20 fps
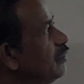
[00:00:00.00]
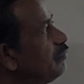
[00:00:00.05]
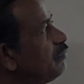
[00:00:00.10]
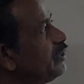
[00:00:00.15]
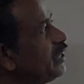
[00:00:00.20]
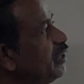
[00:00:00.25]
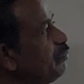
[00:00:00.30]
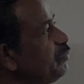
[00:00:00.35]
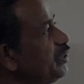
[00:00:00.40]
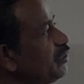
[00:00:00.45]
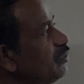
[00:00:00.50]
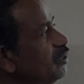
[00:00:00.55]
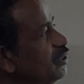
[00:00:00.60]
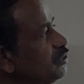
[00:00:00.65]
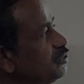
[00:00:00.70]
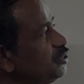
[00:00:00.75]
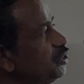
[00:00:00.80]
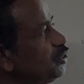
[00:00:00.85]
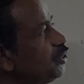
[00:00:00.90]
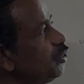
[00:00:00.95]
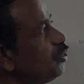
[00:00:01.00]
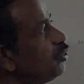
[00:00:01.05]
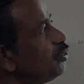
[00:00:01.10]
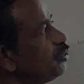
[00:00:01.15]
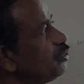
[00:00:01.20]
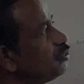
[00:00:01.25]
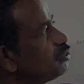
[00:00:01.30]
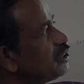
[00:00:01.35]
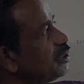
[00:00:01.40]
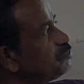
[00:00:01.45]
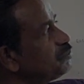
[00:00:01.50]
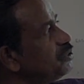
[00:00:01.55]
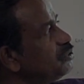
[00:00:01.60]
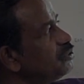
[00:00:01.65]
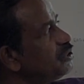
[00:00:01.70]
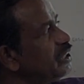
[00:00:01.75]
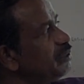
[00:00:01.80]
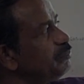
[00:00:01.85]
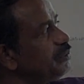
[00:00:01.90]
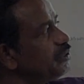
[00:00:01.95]
For m equal to 0, you
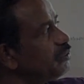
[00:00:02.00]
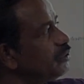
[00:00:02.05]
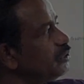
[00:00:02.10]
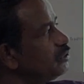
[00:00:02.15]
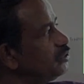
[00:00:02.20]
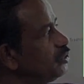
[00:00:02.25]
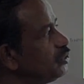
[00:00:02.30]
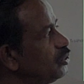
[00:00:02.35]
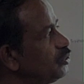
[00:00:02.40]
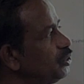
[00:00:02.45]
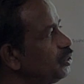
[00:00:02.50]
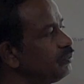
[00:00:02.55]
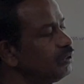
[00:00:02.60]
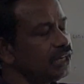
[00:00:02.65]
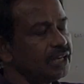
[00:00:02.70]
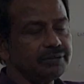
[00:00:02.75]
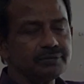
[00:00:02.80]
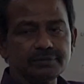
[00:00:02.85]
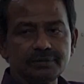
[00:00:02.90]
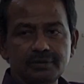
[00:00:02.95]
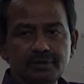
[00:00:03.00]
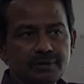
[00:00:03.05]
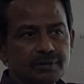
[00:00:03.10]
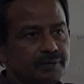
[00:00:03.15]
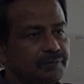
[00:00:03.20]
substitute m equal to 0, you will have